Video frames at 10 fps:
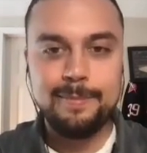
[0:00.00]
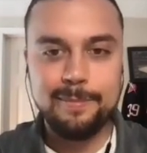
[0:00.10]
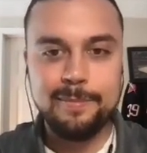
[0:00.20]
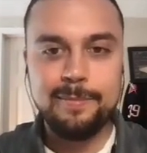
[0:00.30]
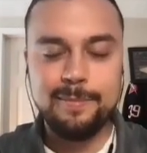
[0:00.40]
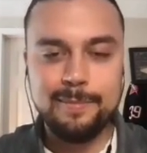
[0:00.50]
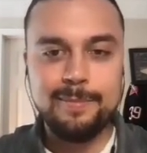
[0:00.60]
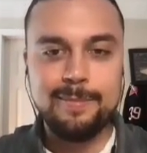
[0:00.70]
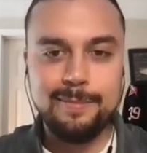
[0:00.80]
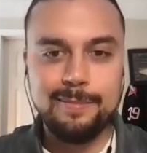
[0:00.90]

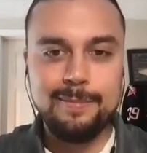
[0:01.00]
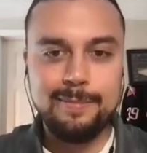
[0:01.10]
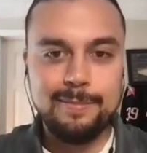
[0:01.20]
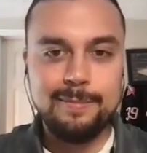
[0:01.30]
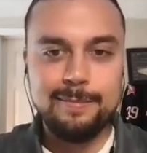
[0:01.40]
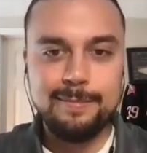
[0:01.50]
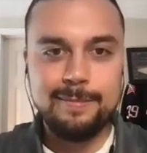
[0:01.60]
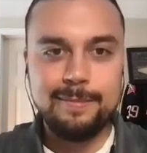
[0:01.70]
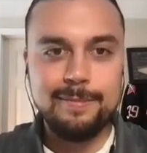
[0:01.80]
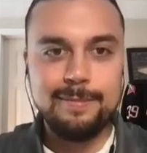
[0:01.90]

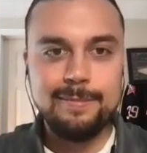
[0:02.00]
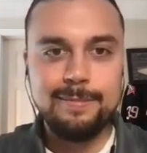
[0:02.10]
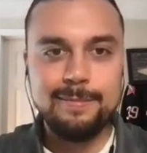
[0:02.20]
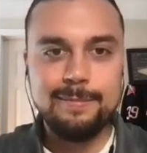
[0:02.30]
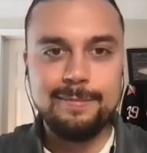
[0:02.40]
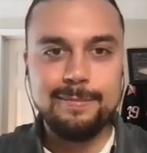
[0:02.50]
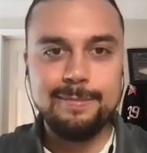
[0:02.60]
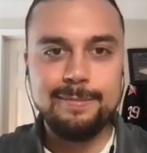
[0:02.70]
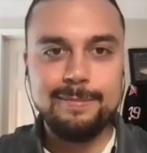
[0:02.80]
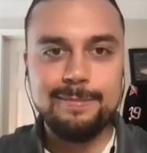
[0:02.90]

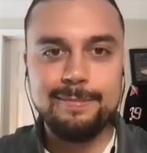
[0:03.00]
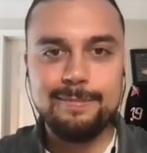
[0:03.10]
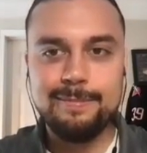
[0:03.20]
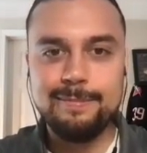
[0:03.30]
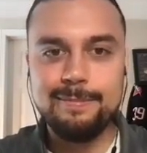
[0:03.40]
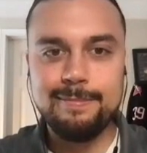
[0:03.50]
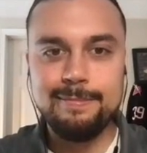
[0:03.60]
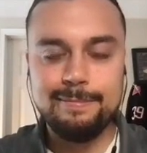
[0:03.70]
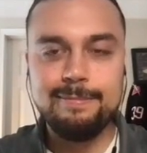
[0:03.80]
This person isn't speaking.